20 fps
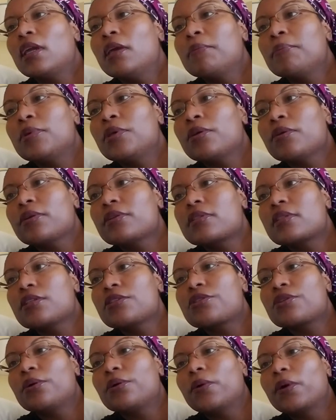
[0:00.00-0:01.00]
Pure
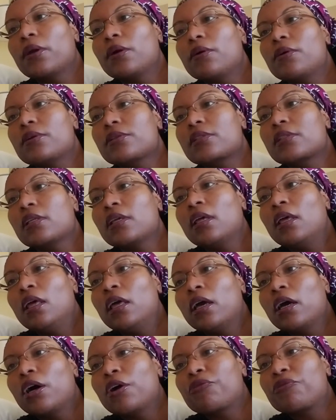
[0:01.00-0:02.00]
essential oils,
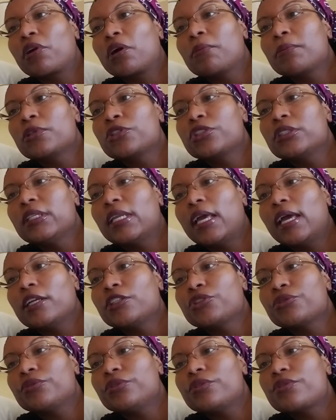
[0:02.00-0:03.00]
Aroma
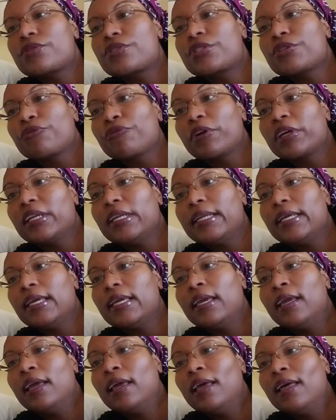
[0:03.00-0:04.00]
Naturals,
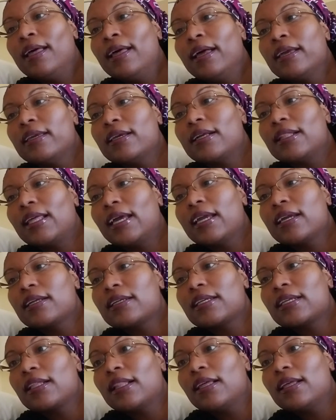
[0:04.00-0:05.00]
Serenity, Ylang
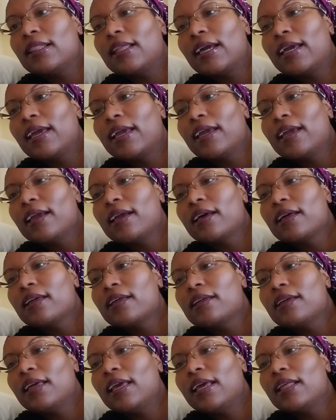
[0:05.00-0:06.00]
Ylang,
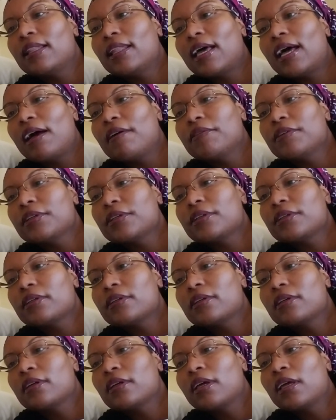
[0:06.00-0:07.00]
and Lavender.
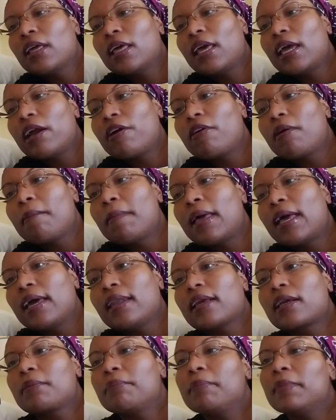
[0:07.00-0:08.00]

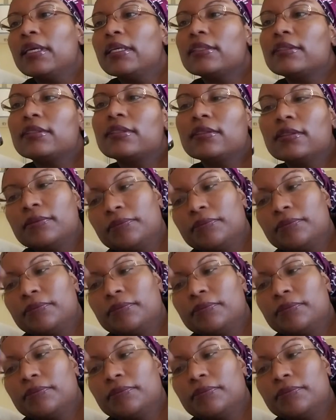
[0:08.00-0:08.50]
Aromatic mist.